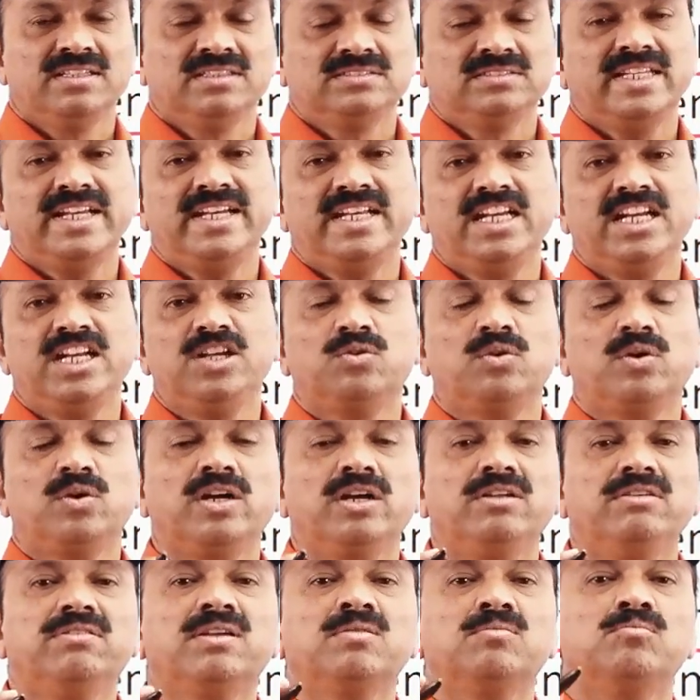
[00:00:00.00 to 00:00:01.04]

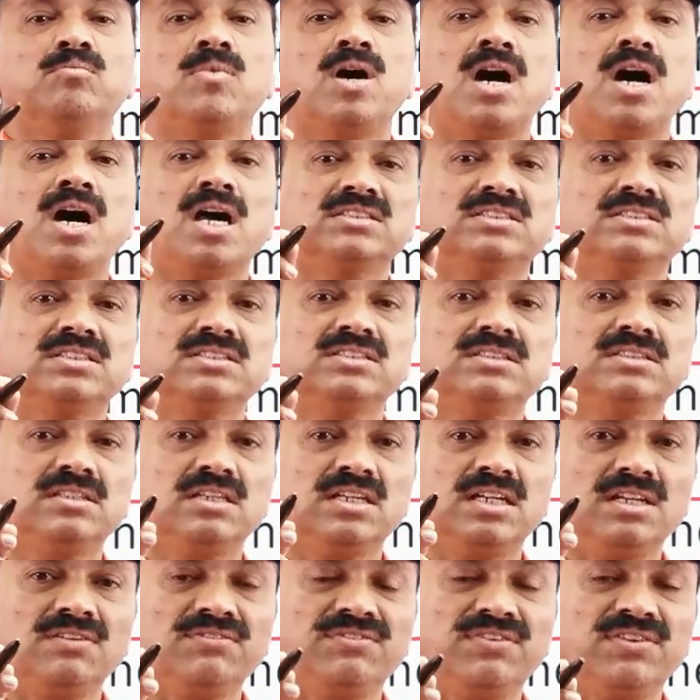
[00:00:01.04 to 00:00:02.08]
1921 March
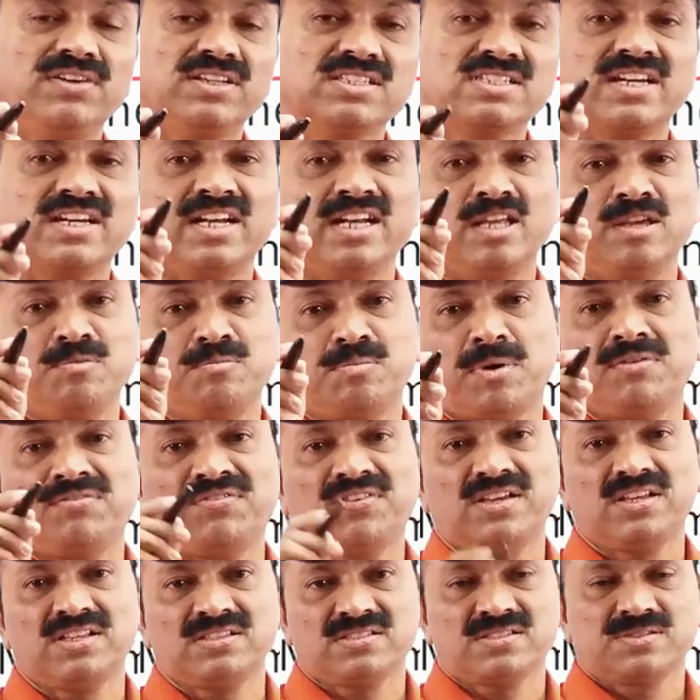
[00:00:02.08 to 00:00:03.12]
31st and April
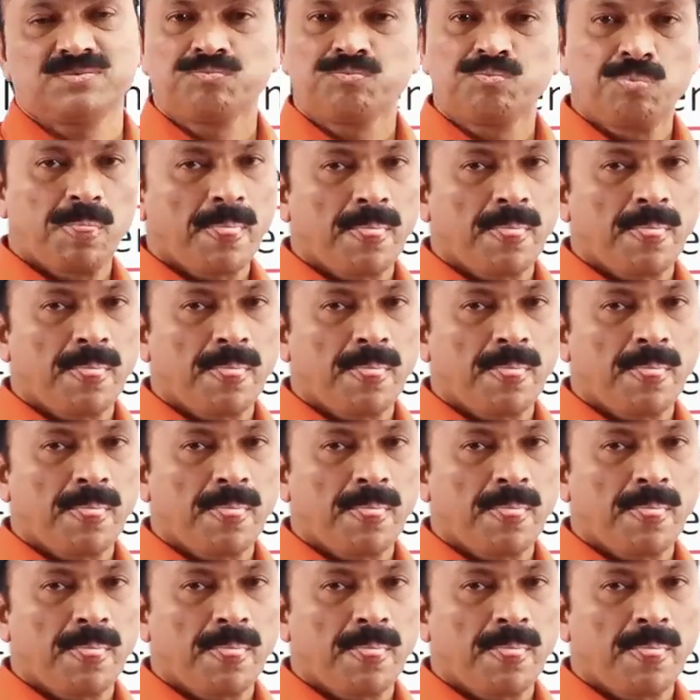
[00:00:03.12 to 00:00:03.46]
1st